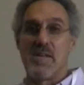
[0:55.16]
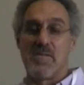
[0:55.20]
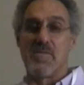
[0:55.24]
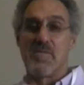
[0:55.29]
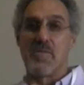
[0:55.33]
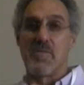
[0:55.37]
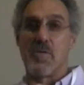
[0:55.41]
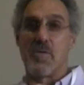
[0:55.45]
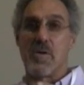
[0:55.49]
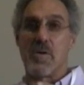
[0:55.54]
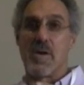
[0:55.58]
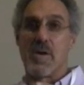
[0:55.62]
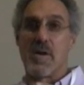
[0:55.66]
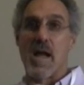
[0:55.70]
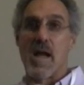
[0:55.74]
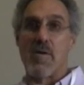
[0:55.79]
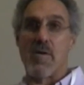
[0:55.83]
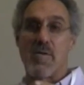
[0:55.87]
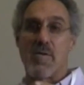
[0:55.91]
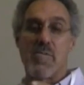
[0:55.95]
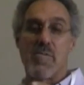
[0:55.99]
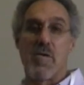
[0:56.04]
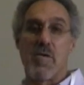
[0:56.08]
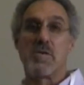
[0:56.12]
for
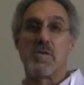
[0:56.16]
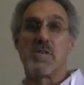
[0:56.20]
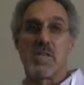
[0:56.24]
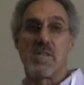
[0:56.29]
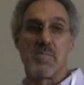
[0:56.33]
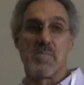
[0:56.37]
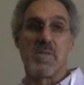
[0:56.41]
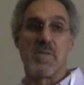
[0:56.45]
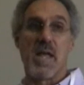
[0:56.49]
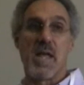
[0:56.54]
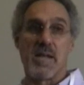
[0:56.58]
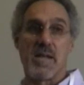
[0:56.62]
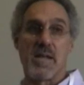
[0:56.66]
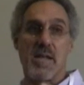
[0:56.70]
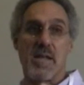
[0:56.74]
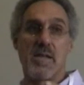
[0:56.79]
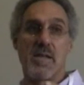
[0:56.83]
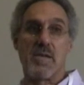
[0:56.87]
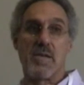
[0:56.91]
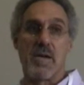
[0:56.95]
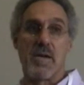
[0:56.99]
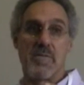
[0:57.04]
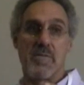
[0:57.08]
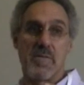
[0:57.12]
our approach to the planet.
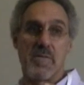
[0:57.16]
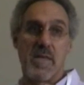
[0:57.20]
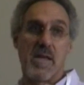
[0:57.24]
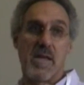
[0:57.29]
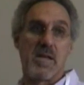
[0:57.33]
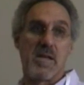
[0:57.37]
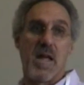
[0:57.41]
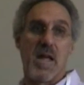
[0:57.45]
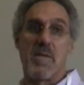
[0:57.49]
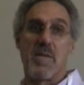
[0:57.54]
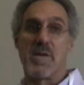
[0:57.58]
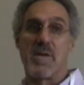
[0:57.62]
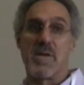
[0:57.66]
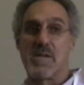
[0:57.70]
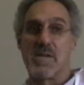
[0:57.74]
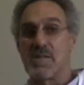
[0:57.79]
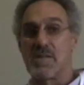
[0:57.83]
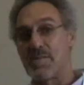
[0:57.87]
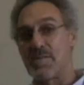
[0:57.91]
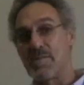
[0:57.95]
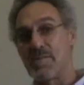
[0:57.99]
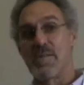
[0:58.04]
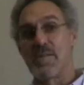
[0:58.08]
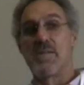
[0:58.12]
You have
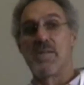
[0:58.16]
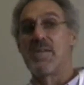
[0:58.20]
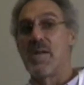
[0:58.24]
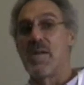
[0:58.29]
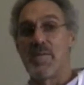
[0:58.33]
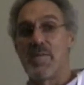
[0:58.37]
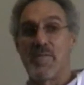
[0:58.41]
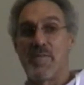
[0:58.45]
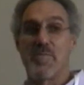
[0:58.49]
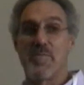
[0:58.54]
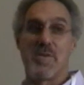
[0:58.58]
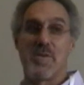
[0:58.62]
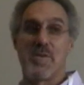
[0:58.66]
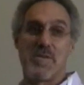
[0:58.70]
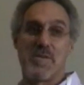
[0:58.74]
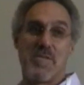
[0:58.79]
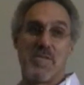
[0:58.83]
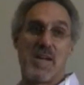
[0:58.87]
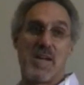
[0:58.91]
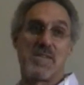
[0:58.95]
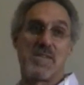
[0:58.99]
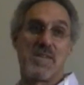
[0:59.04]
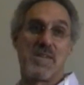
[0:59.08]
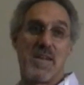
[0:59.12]
economics coming from one
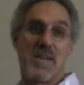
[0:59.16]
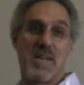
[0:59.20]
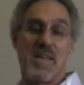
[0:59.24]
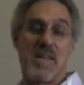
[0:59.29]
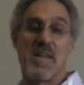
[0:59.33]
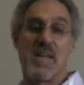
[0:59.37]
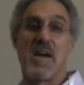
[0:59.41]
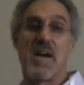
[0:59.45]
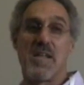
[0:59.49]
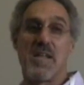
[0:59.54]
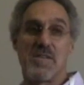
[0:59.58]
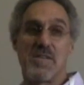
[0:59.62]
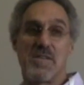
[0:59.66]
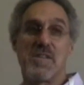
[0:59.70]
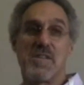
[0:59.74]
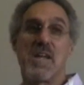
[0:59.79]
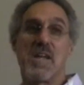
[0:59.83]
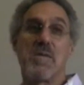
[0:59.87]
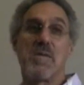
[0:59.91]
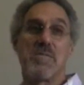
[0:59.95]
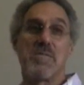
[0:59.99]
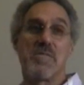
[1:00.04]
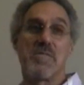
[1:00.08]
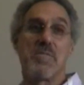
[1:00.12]
direction and ecology
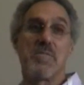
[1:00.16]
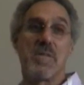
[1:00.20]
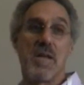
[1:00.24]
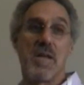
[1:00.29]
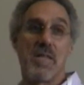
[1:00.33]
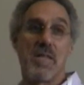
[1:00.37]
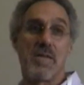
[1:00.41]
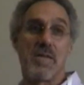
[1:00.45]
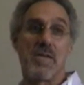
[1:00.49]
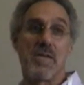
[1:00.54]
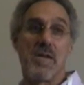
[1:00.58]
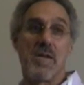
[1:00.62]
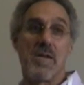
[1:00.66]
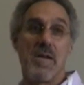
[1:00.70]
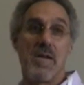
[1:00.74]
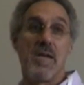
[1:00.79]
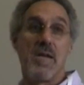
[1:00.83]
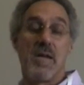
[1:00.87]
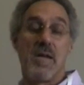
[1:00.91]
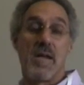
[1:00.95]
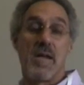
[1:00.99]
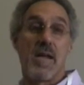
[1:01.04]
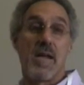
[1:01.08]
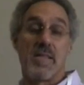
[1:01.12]
coming from the other,
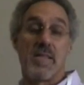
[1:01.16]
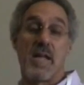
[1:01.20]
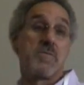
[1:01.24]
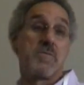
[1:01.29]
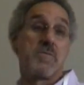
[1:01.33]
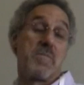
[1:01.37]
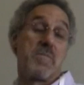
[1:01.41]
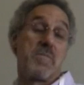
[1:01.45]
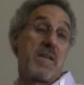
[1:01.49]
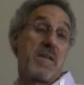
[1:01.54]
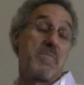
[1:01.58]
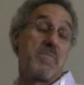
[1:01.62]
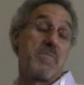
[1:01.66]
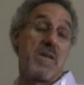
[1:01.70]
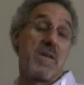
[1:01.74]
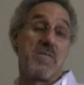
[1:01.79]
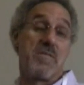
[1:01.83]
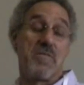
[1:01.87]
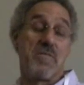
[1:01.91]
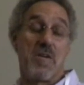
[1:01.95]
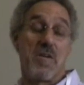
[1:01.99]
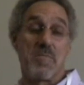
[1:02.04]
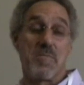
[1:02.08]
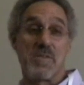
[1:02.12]
and what makes being a
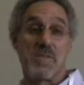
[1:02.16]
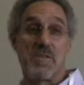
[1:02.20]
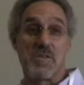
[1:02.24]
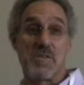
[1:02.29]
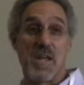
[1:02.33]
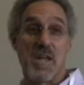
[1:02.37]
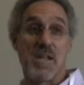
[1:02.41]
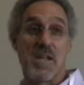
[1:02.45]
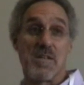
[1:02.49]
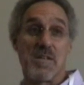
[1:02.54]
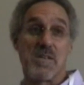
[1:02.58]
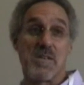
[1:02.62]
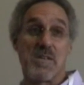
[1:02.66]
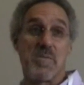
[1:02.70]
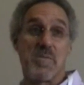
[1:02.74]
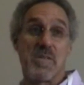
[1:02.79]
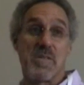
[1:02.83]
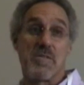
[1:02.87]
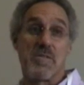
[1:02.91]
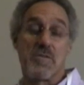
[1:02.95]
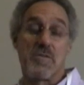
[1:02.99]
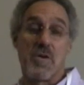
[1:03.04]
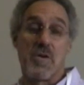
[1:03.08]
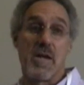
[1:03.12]
farmer so challenging. I mean,
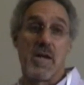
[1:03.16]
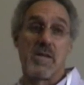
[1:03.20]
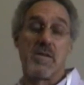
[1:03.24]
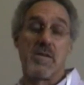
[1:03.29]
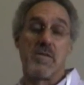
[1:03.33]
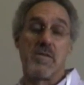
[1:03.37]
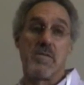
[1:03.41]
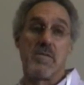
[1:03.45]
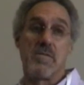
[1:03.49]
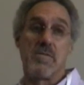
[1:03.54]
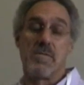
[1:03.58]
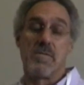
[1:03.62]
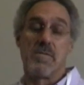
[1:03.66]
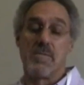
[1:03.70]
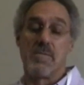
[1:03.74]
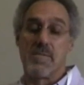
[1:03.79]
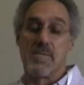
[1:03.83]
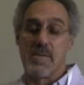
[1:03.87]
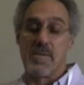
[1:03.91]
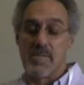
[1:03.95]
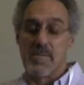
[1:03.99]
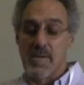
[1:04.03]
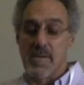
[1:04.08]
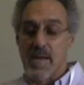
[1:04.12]
they're trying to,
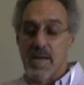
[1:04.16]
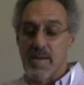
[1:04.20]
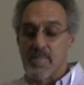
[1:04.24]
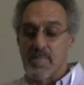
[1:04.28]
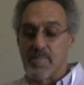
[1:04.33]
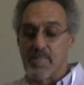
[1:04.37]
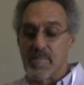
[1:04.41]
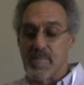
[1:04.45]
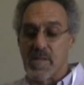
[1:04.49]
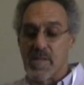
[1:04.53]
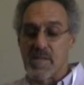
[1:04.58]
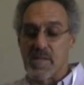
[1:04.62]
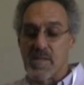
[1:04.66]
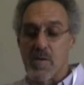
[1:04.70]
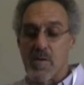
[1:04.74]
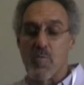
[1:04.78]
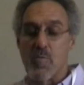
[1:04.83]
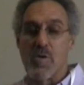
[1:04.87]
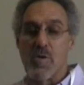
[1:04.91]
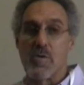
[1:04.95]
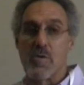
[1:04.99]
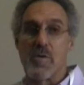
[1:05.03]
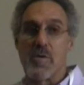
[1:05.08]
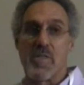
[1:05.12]
let's say,
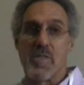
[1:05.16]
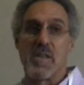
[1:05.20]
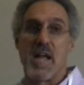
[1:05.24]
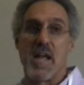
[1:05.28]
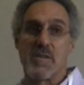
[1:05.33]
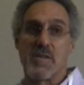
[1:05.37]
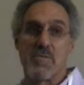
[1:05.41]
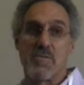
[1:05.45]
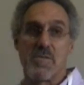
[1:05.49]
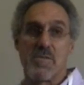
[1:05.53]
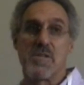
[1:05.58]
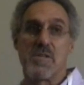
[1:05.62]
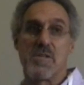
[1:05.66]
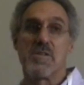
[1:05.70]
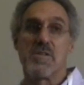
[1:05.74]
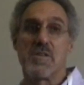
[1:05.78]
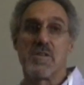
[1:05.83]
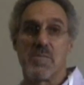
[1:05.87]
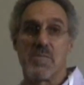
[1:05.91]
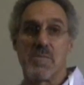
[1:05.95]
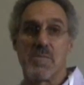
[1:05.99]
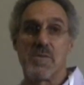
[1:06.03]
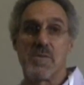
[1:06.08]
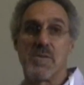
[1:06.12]
work with the natural
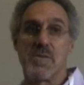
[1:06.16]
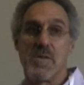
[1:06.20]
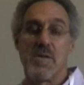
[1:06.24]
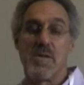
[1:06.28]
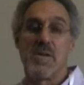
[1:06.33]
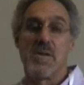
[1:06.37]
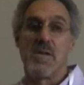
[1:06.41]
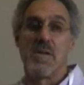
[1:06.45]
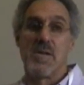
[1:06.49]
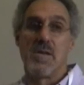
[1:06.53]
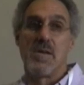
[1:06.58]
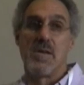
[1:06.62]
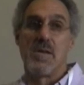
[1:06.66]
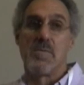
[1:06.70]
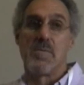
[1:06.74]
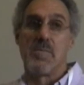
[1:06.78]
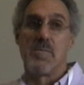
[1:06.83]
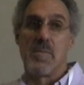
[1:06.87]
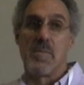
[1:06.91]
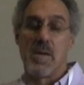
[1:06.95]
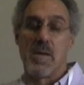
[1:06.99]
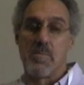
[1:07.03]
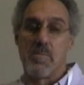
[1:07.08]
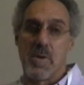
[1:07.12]
systems,
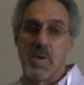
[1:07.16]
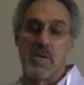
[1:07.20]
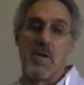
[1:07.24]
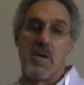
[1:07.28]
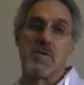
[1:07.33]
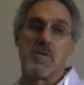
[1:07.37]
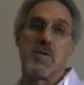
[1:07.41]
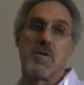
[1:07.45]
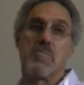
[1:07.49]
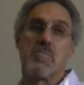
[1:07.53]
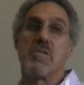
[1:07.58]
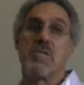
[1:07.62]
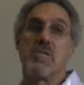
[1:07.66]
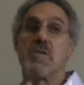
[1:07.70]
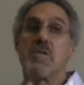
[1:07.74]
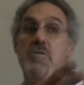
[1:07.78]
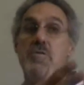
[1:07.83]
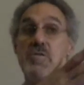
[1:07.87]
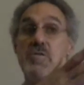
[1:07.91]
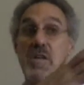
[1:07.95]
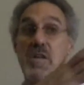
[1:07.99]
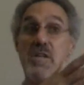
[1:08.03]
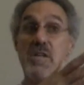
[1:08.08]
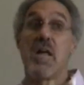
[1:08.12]
but also
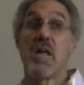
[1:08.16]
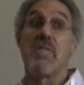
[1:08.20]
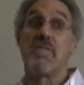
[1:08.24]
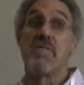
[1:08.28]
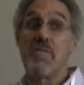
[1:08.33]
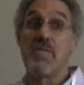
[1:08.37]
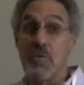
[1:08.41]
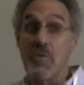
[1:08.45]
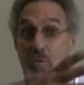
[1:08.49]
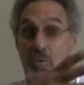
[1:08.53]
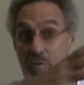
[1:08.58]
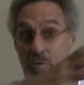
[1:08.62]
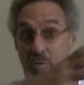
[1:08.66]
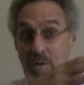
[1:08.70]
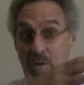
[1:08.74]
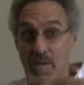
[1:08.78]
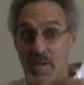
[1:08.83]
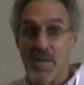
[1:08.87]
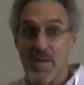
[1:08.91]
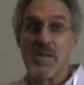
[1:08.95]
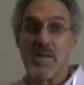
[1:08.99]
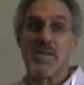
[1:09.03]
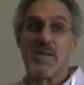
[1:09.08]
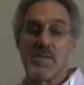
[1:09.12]
produce enough food
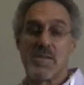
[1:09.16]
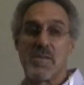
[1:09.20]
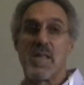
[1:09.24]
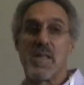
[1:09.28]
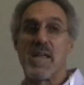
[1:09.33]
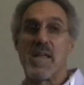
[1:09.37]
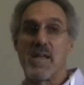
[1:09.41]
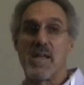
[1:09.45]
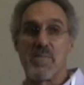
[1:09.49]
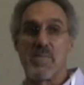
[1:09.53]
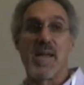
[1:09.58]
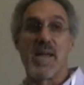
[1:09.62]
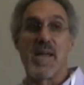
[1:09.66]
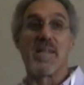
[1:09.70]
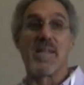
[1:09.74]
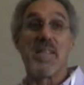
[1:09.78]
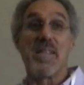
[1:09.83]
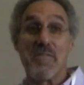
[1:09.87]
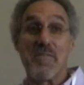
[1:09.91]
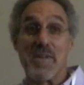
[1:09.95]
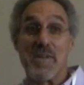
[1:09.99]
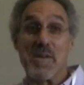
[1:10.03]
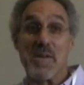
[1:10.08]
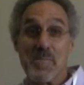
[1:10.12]
so they can make a
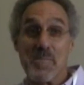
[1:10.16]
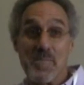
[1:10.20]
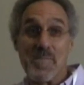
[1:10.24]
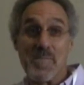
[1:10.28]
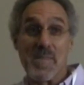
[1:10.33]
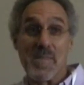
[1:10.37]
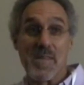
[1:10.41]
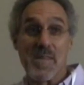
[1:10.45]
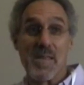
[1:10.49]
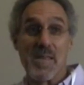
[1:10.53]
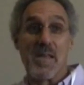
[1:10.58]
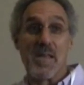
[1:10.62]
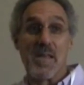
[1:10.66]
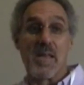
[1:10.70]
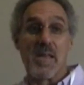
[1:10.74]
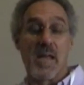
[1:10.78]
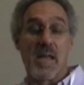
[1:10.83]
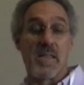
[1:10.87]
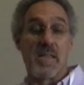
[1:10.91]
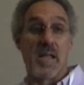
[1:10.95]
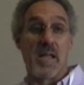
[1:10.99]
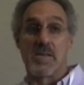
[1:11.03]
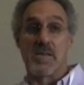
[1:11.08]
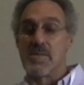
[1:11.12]
living.
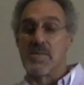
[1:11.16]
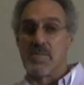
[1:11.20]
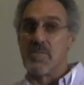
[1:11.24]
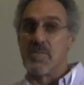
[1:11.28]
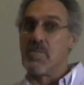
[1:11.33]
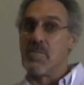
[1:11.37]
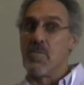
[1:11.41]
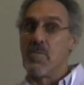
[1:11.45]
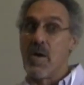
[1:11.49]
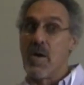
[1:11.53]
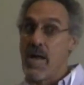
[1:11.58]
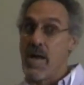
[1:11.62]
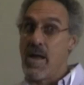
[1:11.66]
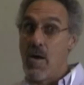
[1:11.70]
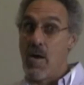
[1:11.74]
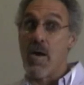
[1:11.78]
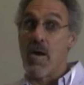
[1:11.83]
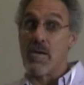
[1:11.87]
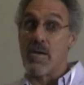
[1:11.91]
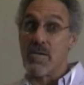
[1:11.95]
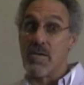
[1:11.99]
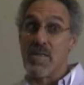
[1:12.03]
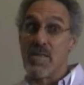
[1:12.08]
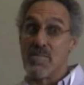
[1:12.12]
And that's way
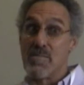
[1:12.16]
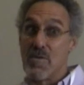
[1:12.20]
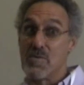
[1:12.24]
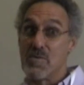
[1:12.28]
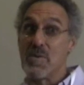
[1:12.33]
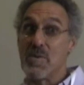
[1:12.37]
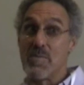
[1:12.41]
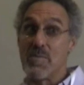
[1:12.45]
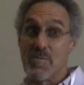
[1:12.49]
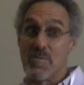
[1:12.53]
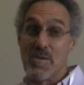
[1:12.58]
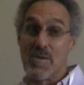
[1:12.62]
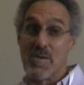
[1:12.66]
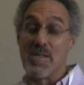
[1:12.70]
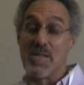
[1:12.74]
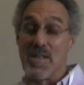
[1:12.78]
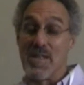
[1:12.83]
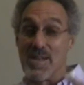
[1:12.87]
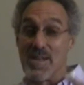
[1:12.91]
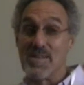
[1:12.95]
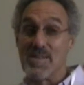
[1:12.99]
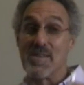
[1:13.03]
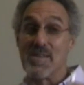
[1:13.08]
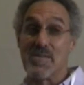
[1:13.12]
harder than most people
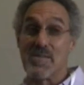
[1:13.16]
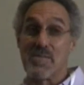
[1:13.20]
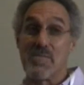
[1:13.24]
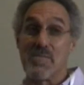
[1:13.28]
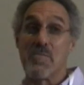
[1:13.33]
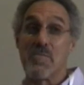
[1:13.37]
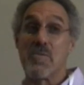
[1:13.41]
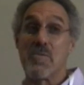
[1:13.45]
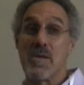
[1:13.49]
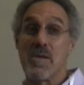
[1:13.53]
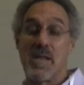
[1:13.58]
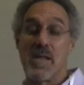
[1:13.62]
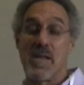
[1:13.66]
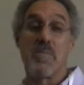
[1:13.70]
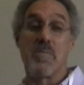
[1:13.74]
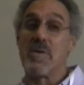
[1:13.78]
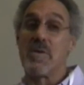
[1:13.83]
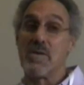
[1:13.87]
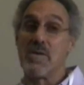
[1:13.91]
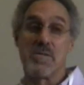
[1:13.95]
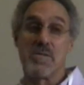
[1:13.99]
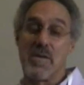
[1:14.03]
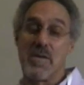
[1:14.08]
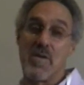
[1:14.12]
realize.
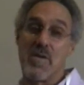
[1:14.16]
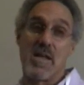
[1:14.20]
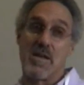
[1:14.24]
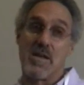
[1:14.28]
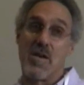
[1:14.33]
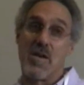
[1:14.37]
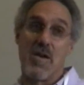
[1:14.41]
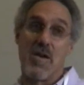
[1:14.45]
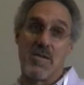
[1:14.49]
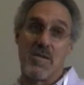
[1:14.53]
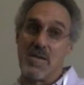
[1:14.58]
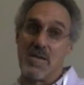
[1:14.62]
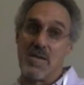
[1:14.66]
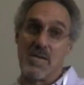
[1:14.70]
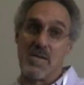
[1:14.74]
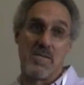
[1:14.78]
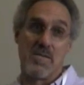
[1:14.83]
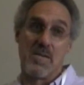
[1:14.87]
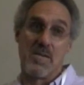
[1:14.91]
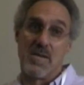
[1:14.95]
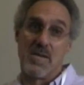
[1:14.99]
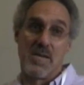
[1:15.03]
Anybody who's ever had a garden,